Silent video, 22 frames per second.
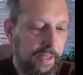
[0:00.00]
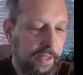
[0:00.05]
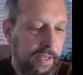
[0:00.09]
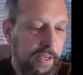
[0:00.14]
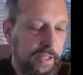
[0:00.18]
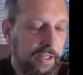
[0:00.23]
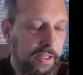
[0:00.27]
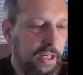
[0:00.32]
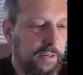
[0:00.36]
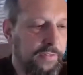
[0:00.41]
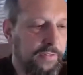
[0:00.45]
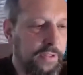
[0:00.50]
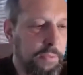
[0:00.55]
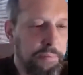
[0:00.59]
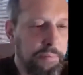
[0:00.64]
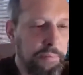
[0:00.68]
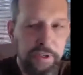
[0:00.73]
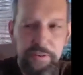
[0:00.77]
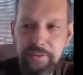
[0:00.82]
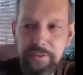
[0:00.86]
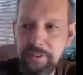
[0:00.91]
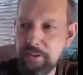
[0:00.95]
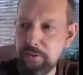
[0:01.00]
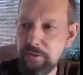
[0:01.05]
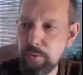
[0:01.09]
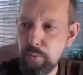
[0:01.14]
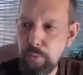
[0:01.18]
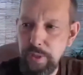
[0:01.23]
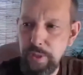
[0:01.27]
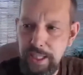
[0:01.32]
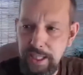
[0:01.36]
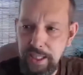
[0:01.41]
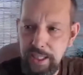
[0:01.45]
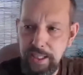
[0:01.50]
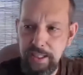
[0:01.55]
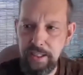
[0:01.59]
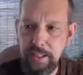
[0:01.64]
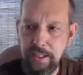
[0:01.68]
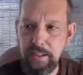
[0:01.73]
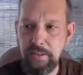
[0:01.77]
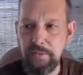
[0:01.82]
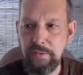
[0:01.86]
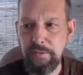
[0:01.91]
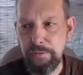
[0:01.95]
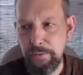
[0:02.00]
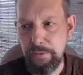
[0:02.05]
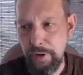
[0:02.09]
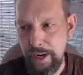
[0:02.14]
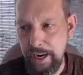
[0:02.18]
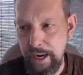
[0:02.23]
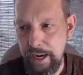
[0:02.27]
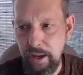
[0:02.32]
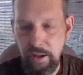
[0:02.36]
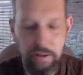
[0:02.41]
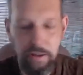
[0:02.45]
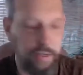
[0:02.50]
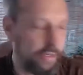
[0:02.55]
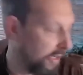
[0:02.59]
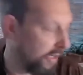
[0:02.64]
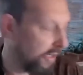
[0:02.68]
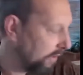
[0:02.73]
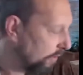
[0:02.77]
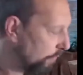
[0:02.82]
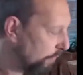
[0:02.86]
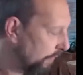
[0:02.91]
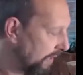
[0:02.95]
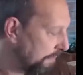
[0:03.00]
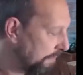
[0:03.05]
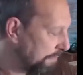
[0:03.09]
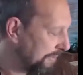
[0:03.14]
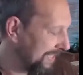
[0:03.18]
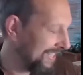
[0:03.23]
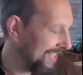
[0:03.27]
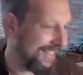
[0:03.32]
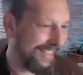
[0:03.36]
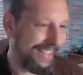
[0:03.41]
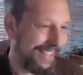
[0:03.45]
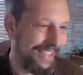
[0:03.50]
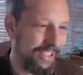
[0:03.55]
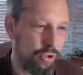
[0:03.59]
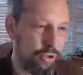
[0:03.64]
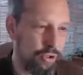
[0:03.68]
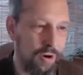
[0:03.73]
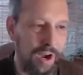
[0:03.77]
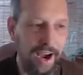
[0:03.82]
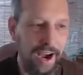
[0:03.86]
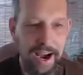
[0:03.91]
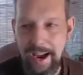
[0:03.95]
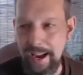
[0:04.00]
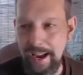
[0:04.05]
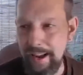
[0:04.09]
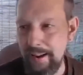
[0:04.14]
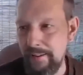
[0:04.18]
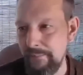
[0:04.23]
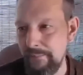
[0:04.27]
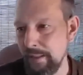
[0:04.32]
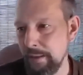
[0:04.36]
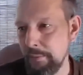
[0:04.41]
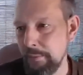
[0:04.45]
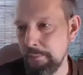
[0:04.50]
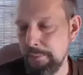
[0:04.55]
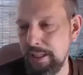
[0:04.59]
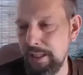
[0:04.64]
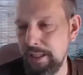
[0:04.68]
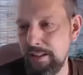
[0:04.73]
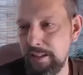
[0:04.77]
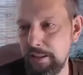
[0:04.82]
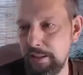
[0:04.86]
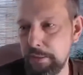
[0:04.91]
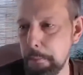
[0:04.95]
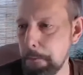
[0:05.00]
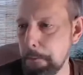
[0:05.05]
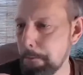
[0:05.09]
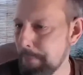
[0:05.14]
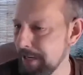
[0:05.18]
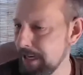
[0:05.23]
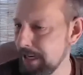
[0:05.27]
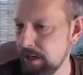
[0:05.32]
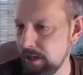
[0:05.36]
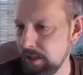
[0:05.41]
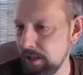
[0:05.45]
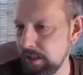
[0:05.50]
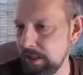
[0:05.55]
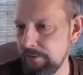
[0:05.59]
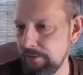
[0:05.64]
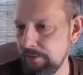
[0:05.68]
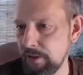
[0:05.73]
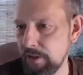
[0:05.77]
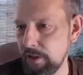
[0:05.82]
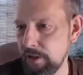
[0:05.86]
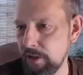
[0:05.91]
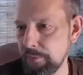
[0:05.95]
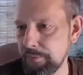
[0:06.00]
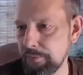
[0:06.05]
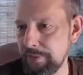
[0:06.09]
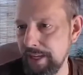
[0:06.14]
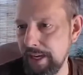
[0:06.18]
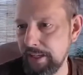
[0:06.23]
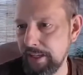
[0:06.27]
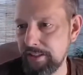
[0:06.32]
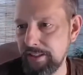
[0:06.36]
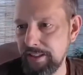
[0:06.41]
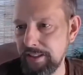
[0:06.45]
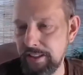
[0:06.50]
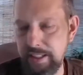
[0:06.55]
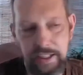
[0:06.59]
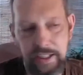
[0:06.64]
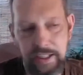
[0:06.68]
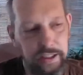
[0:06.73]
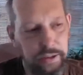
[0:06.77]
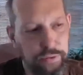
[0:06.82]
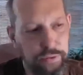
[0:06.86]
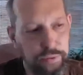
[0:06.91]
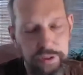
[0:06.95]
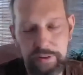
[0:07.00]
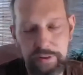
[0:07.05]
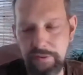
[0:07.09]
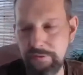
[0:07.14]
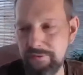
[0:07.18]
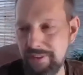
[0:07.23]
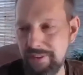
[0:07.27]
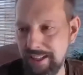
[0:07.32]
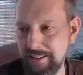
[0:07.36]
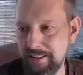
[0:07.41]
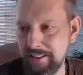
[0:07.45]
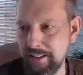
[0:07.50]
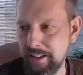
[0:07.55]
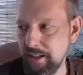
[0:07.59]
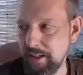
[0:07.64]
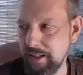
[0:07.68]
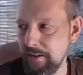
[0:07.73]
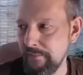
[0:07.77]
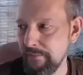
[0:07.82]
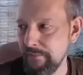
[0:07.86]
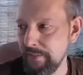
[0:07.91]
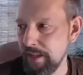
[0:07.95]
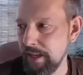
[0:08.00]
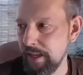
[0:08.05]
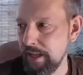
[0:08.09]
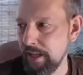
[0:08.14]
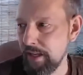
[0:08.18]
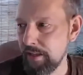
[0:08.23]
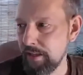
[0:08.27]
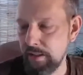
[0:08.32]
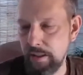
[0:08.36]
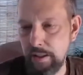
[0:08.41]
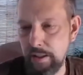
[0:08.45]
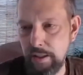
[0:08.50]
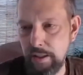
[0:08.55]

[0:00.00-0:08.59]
And then if the person is weak and frail and underweight and particularly dry, many of these bitter liver herbs actually can increase vata and